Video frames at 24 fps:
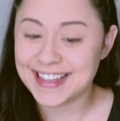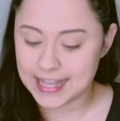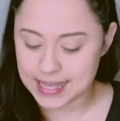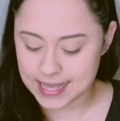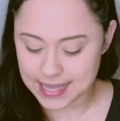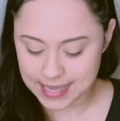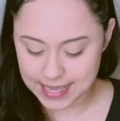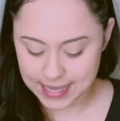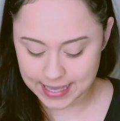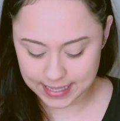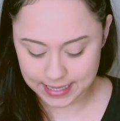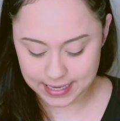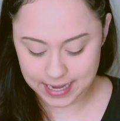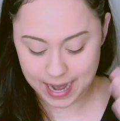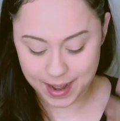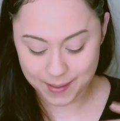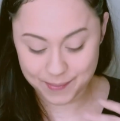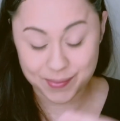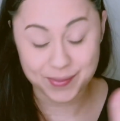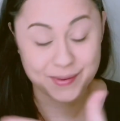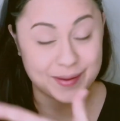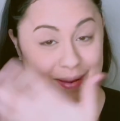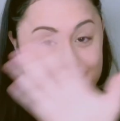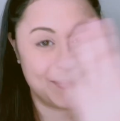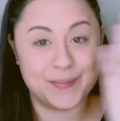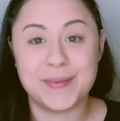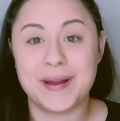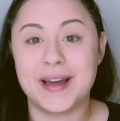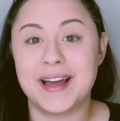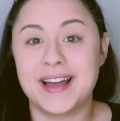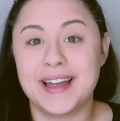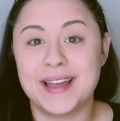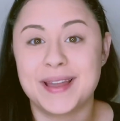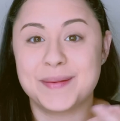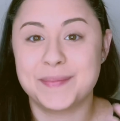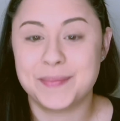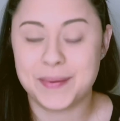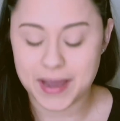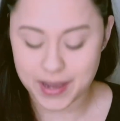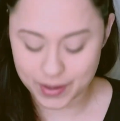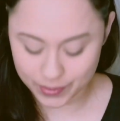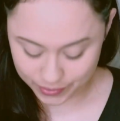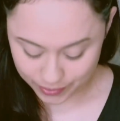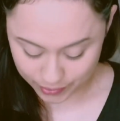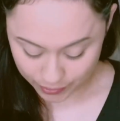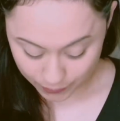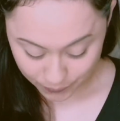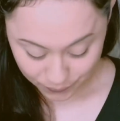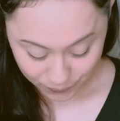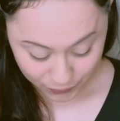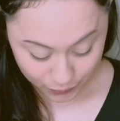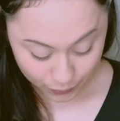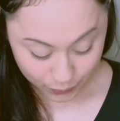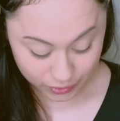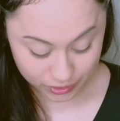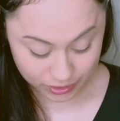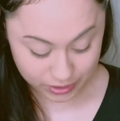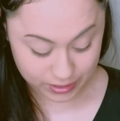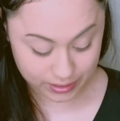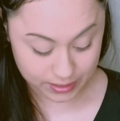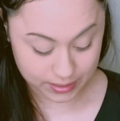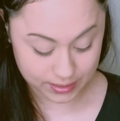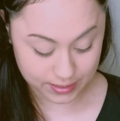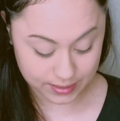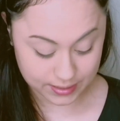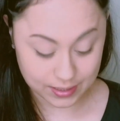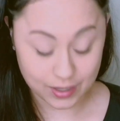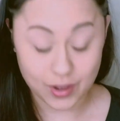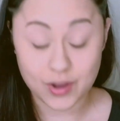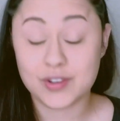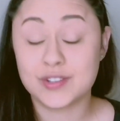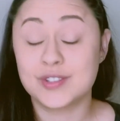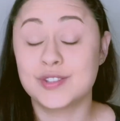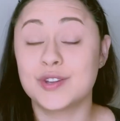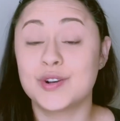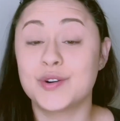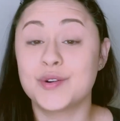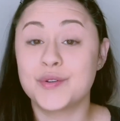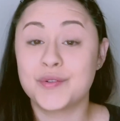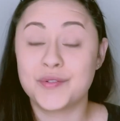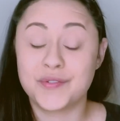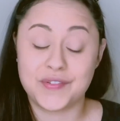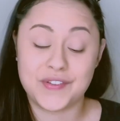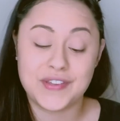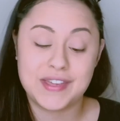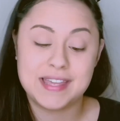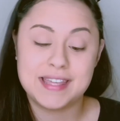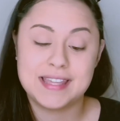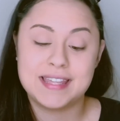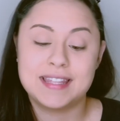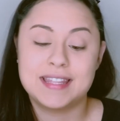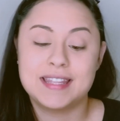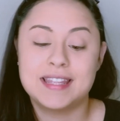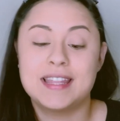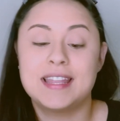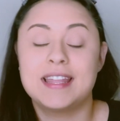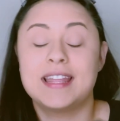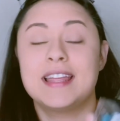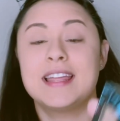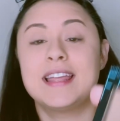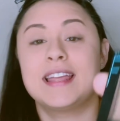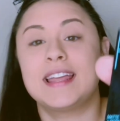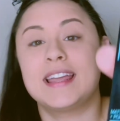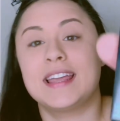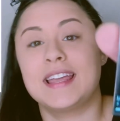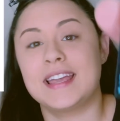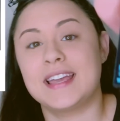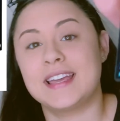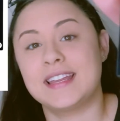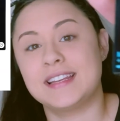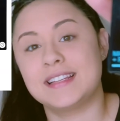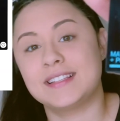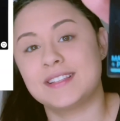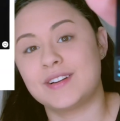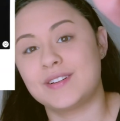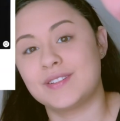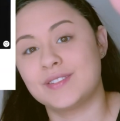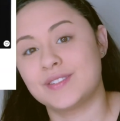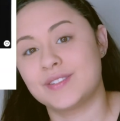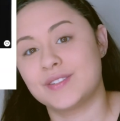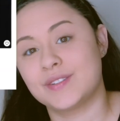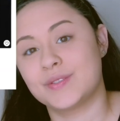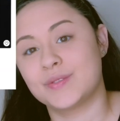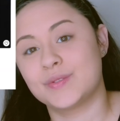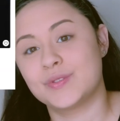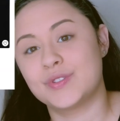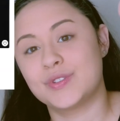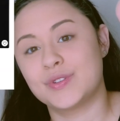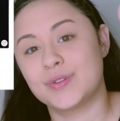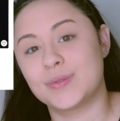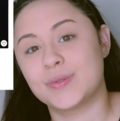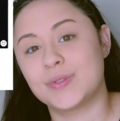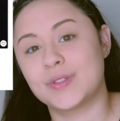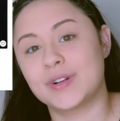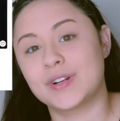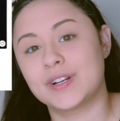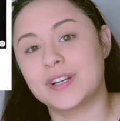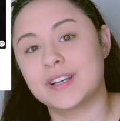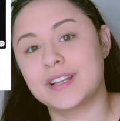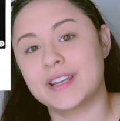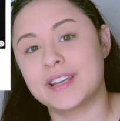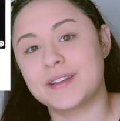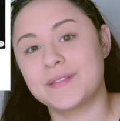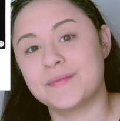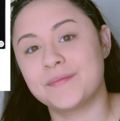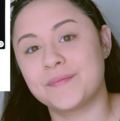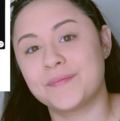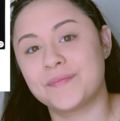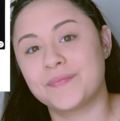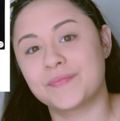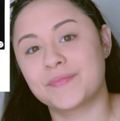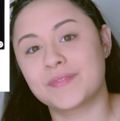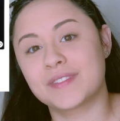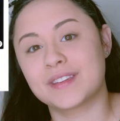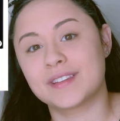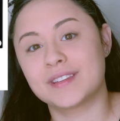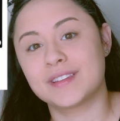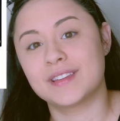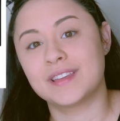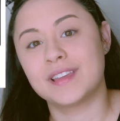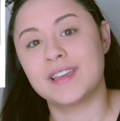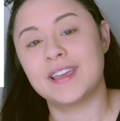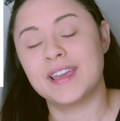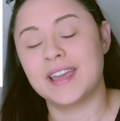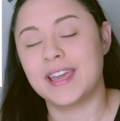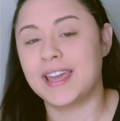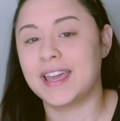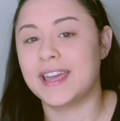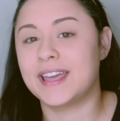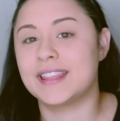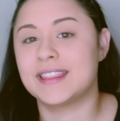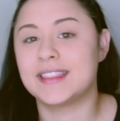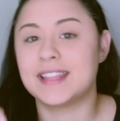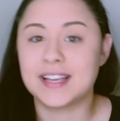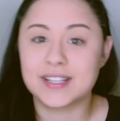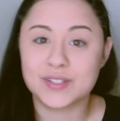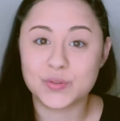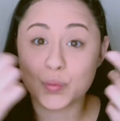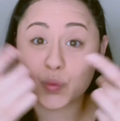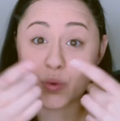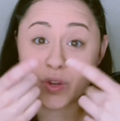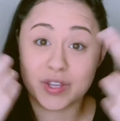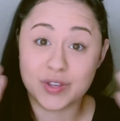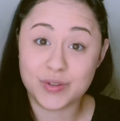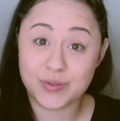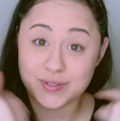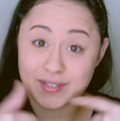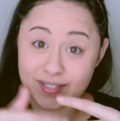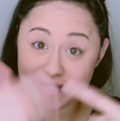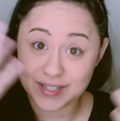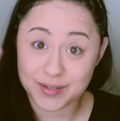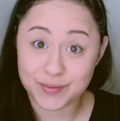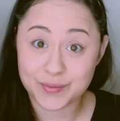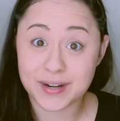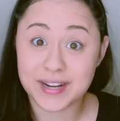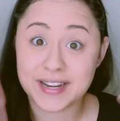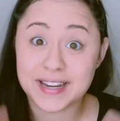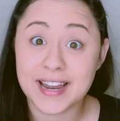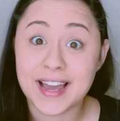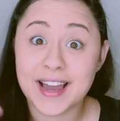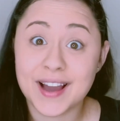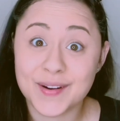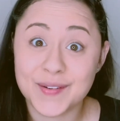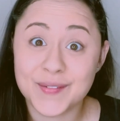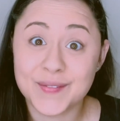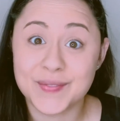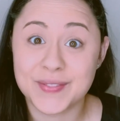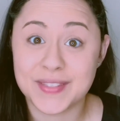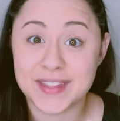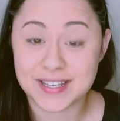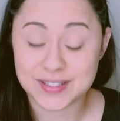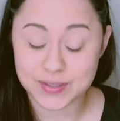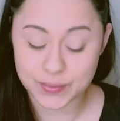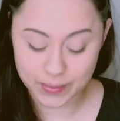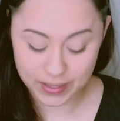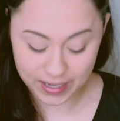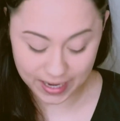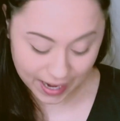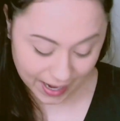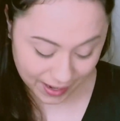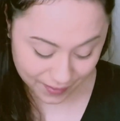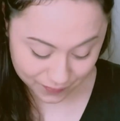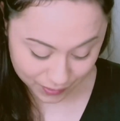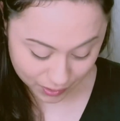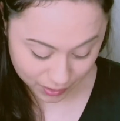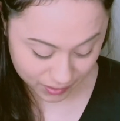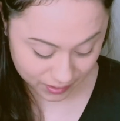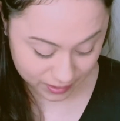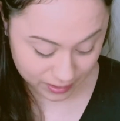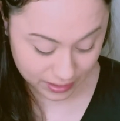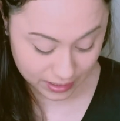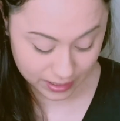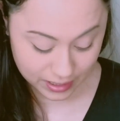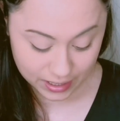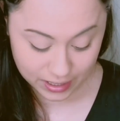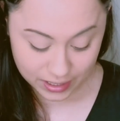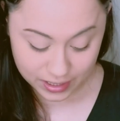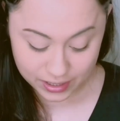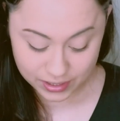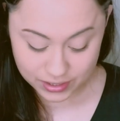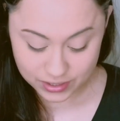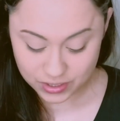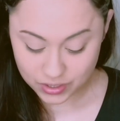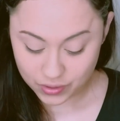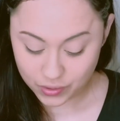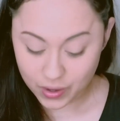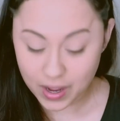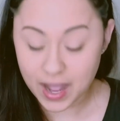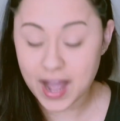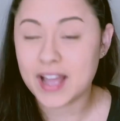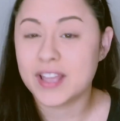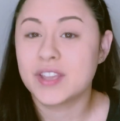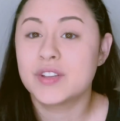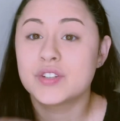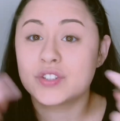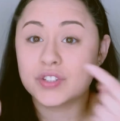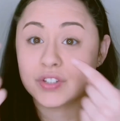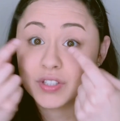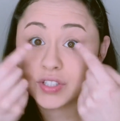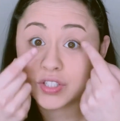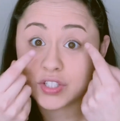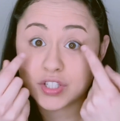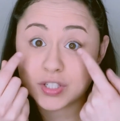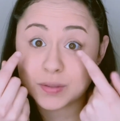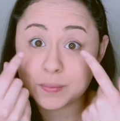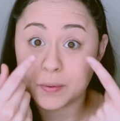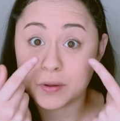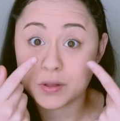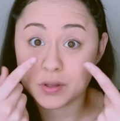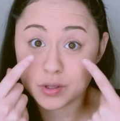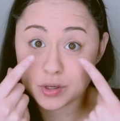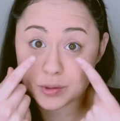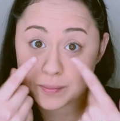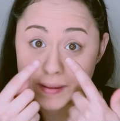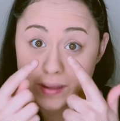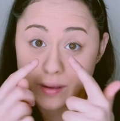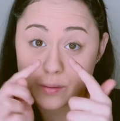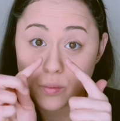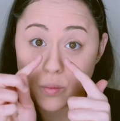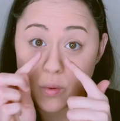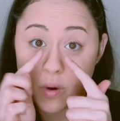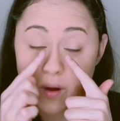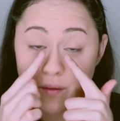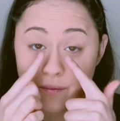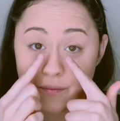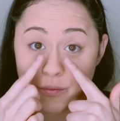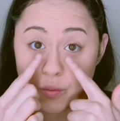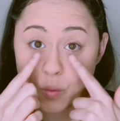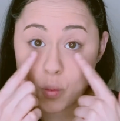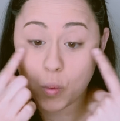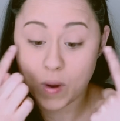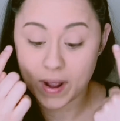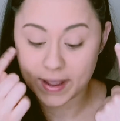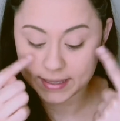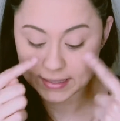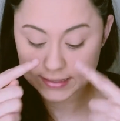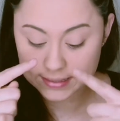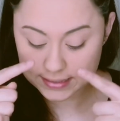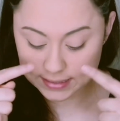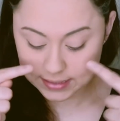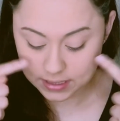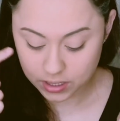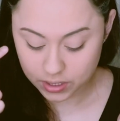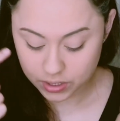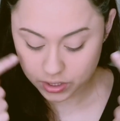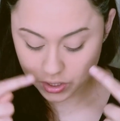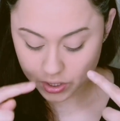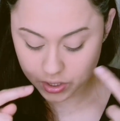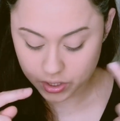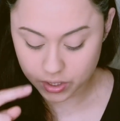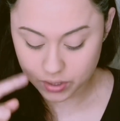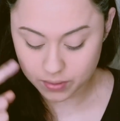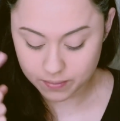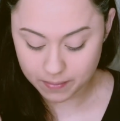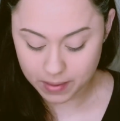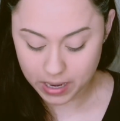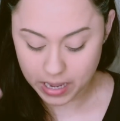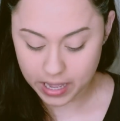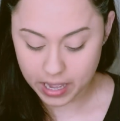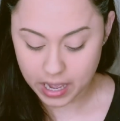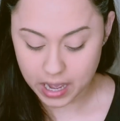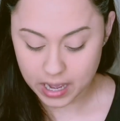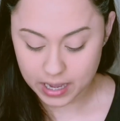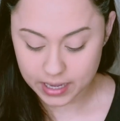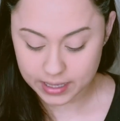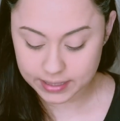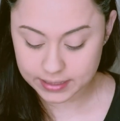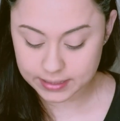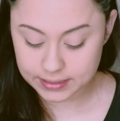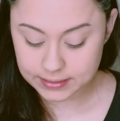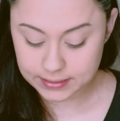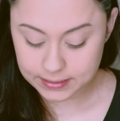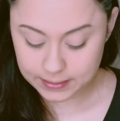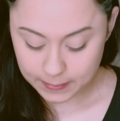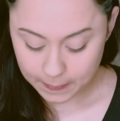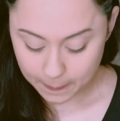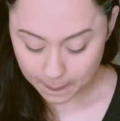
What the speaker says: and I put my powder, which is also Fit and it's also 230. And that's what you see right now. That's what I have on. So I usually just put a little bit of white under my eyes